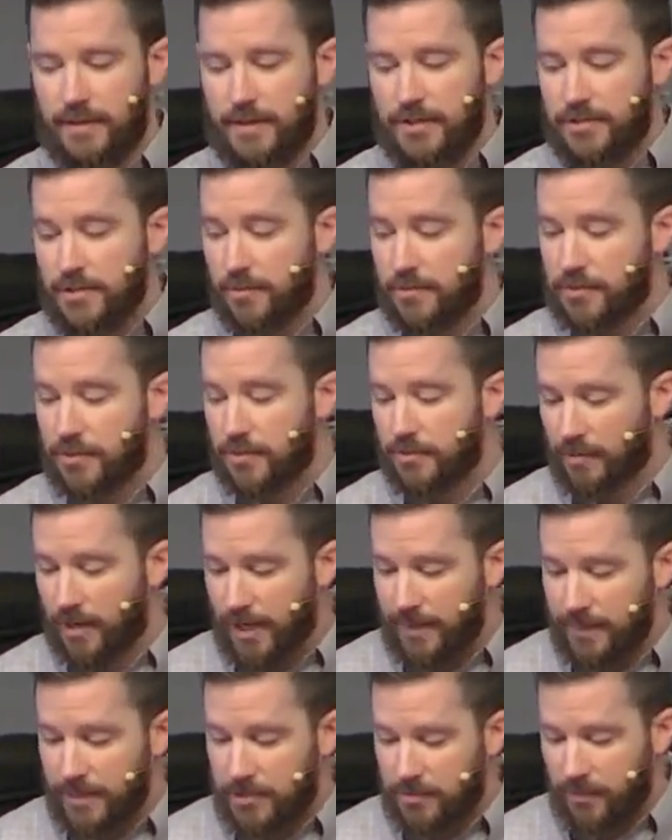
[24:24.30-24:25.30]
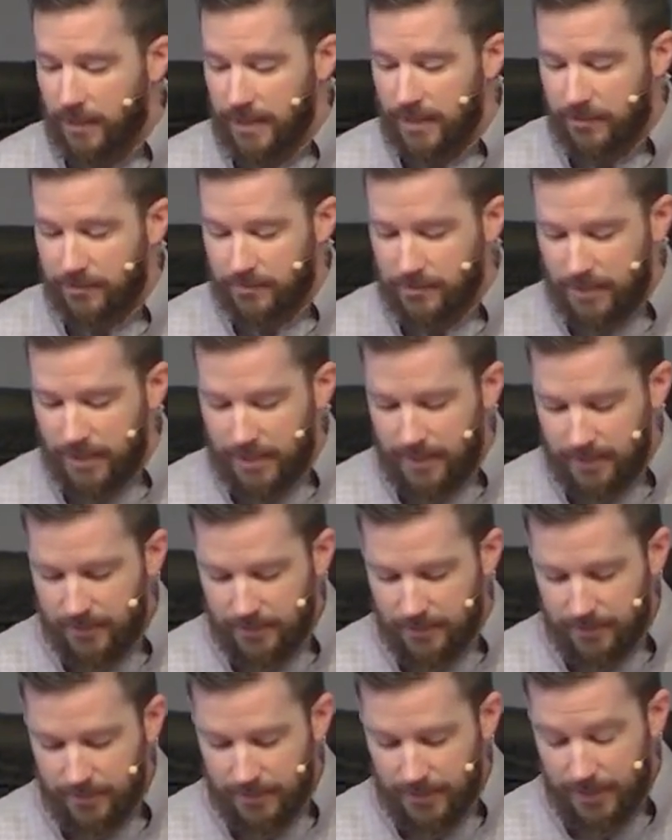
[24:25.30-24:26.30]
So Deuteronomy 23
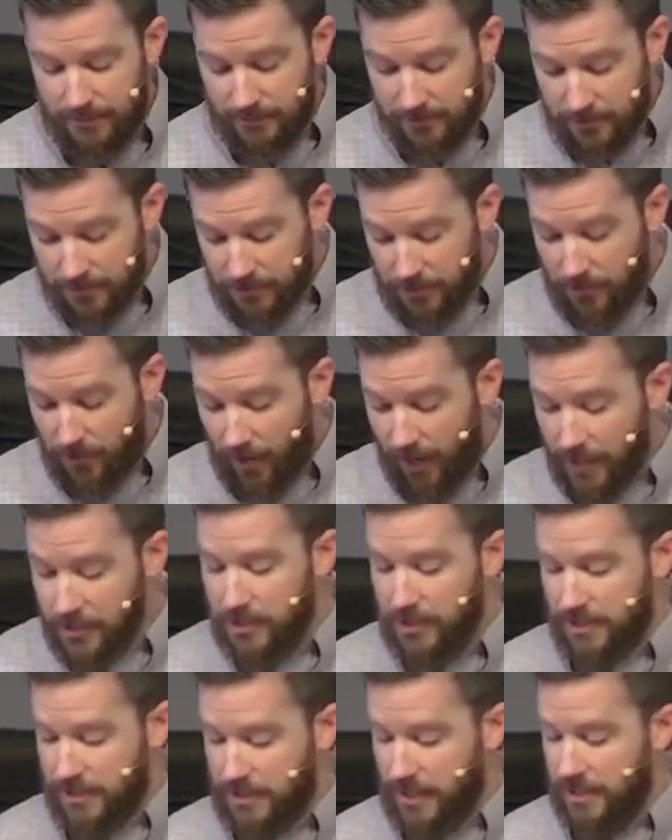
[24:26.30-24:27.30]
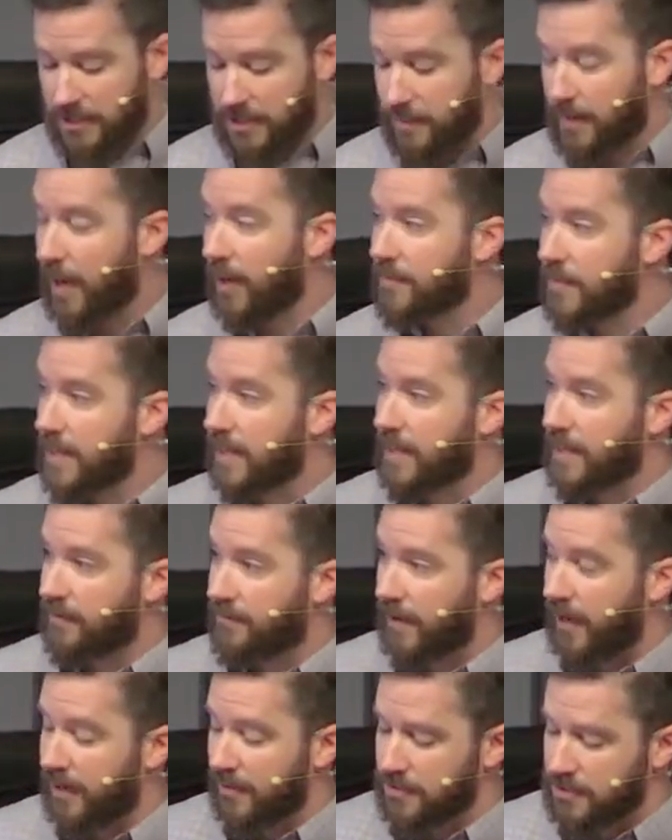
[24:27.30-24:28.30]
even cautions us about making
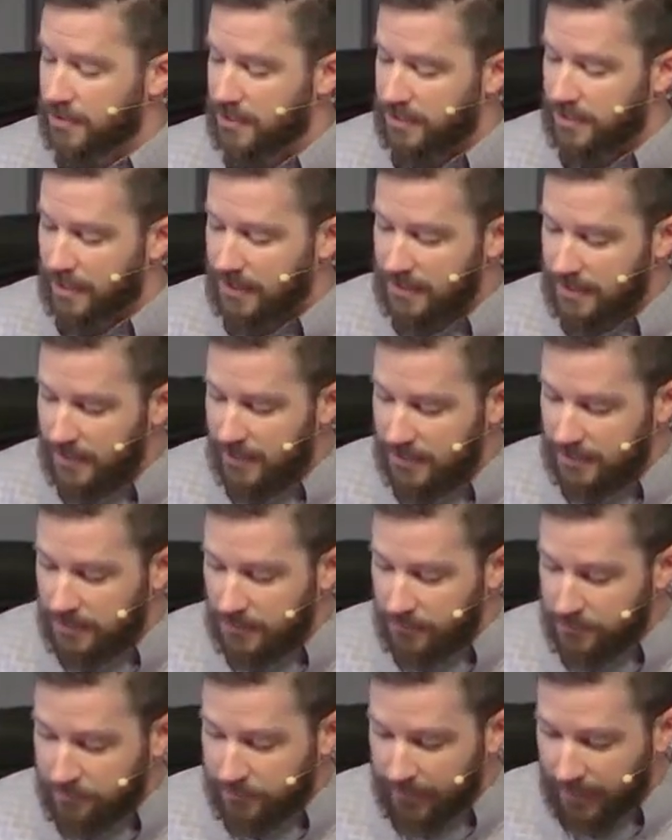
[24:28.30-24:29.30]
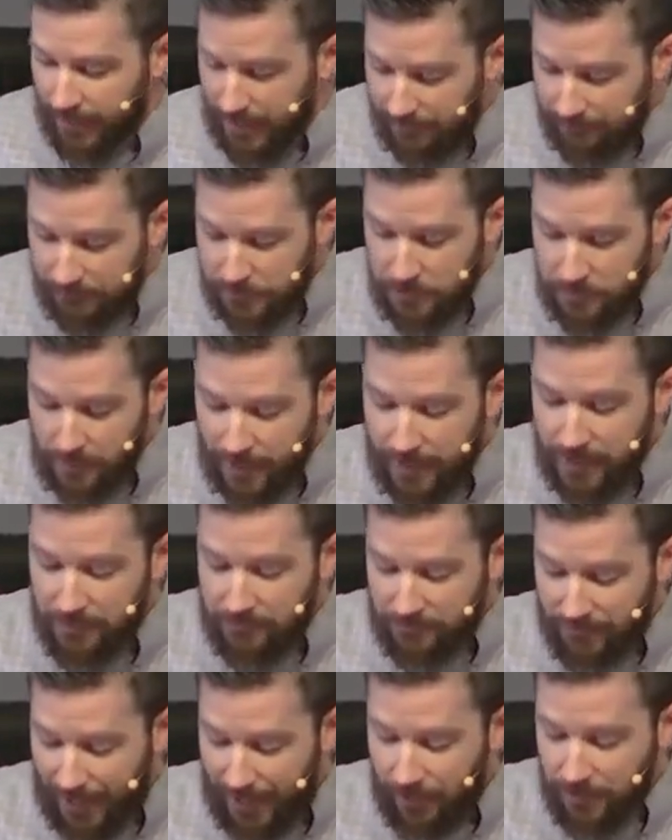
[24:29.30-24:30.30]
vows. It says this If you make
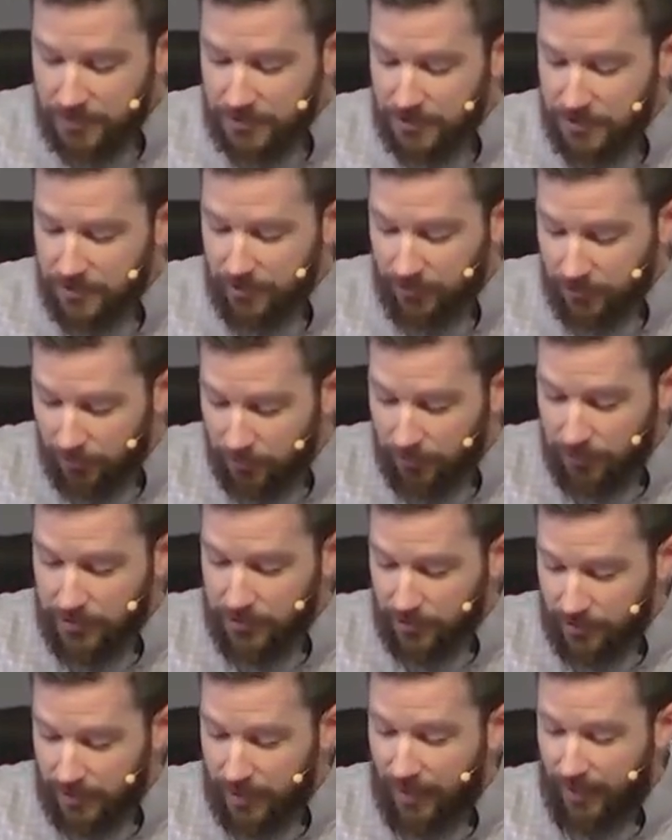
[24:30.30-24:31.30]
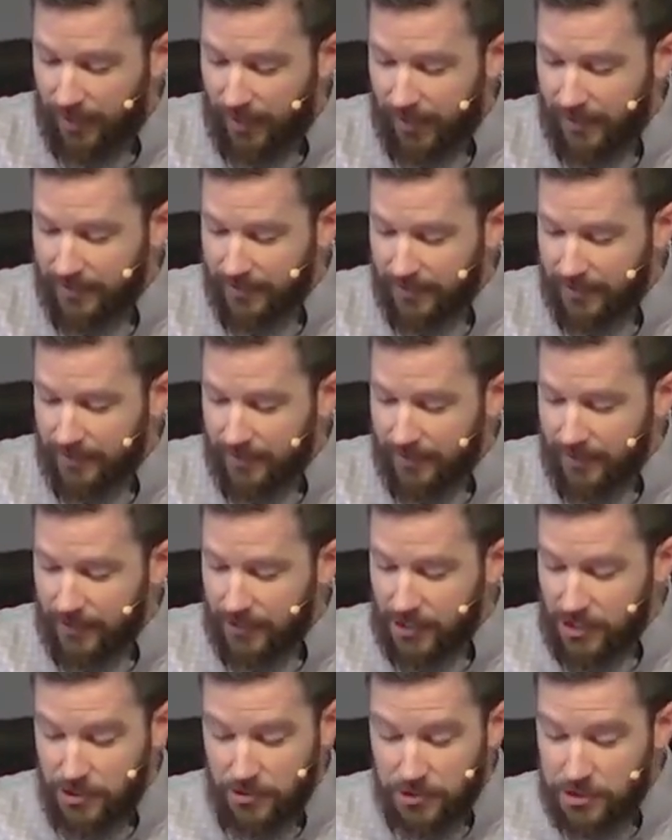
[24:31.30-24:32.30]
a vow to the Lord your God,
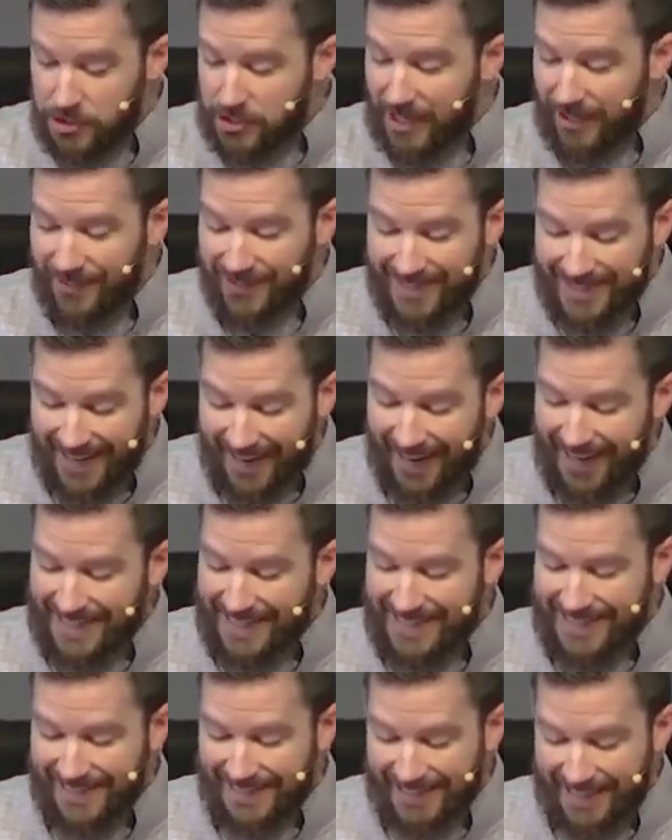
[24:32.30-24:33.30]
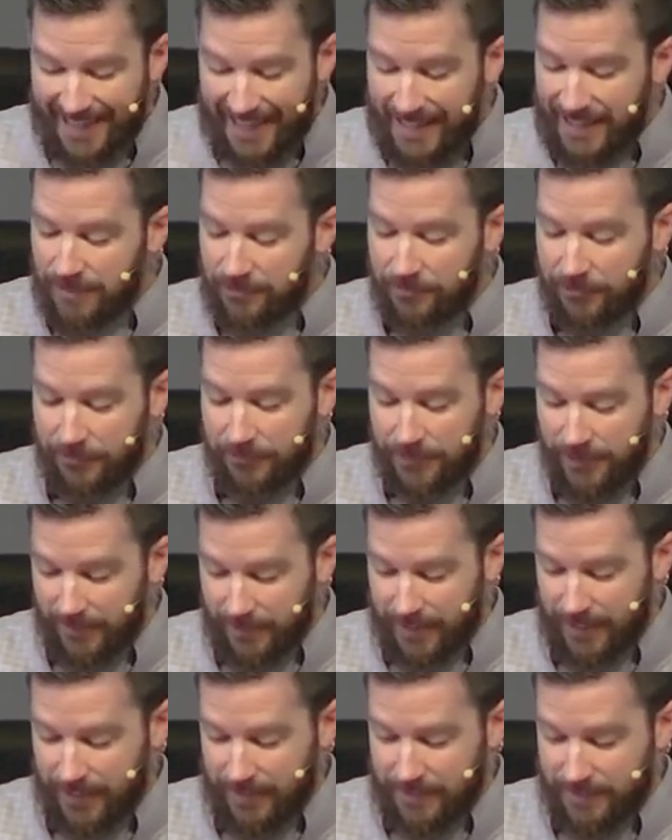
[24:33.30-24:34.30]
you shall not delay in
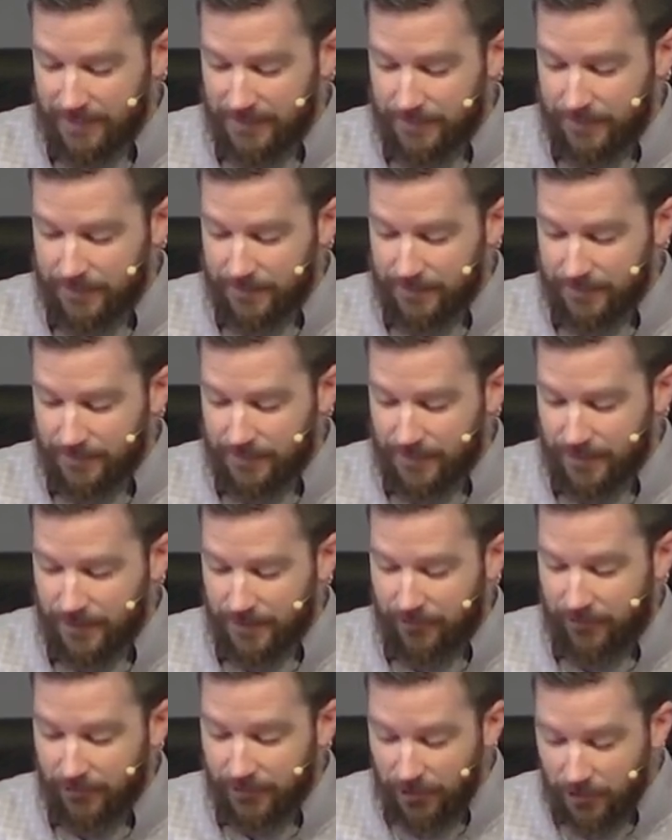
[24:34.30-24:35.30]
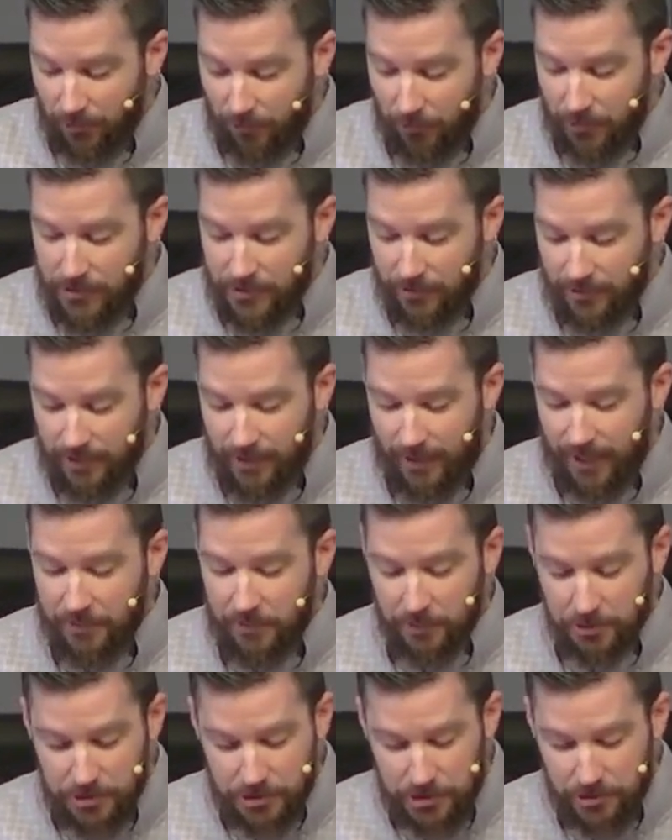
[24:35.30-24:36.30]
fulfilling it, for the Lord your God
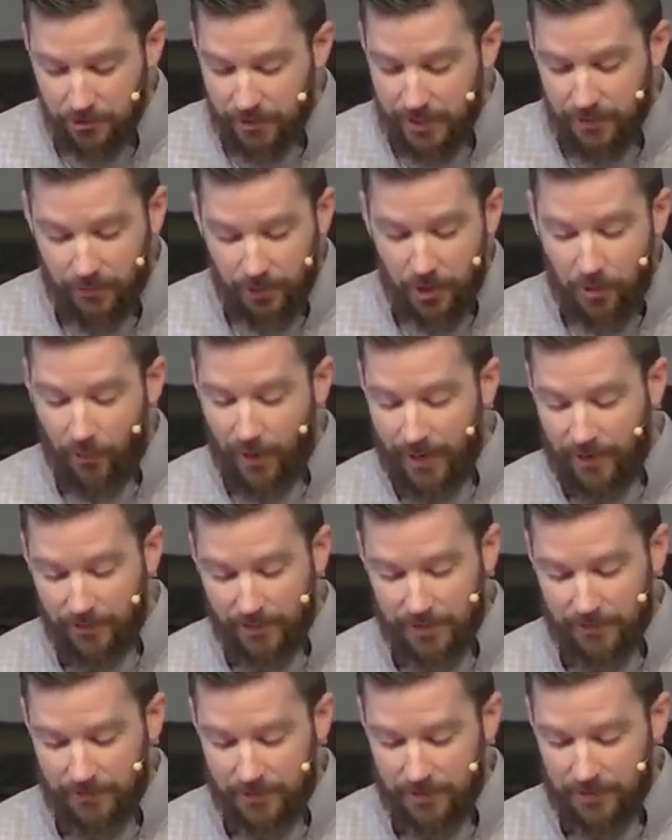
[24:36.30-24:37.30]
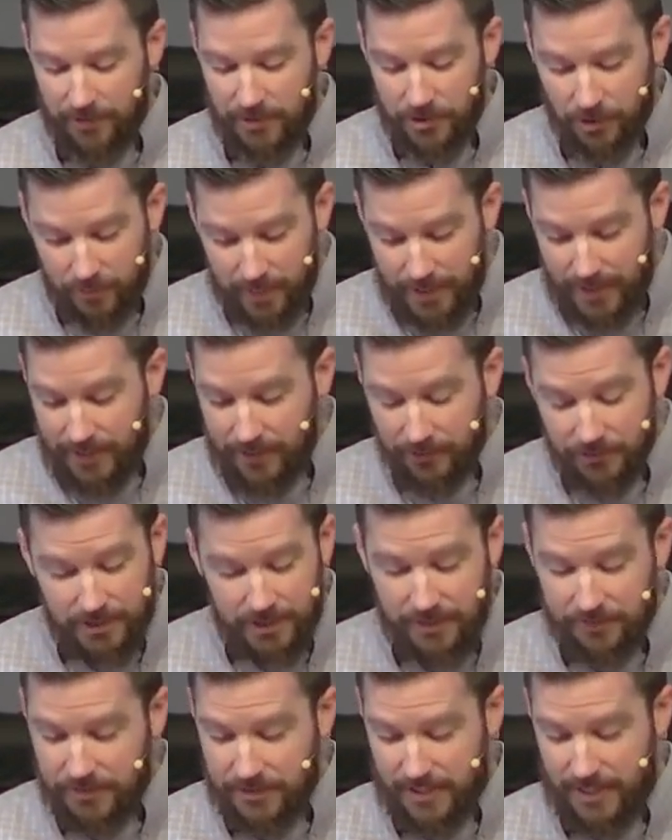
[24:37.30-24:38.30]
will surely require it of you, and you'll be
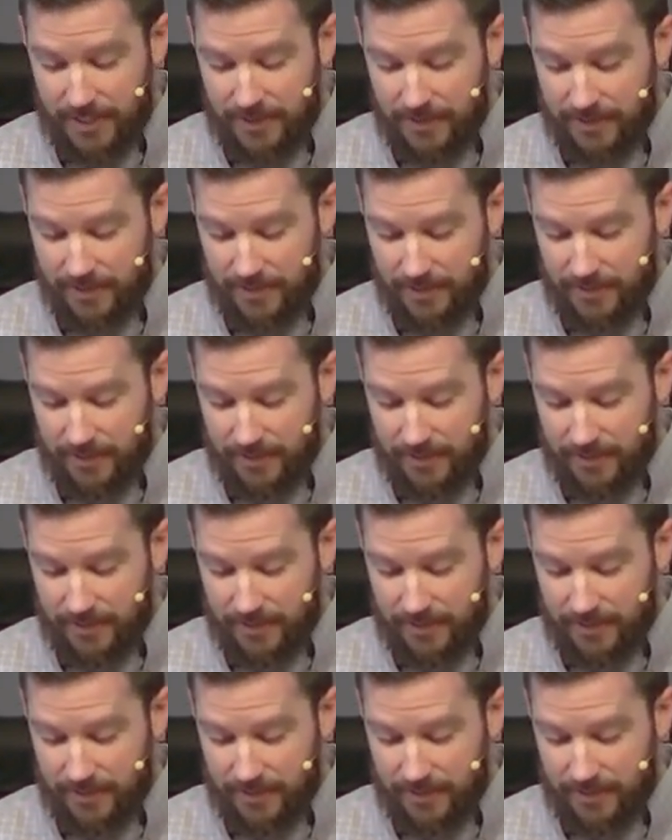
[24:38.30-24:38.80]
guilty of sin.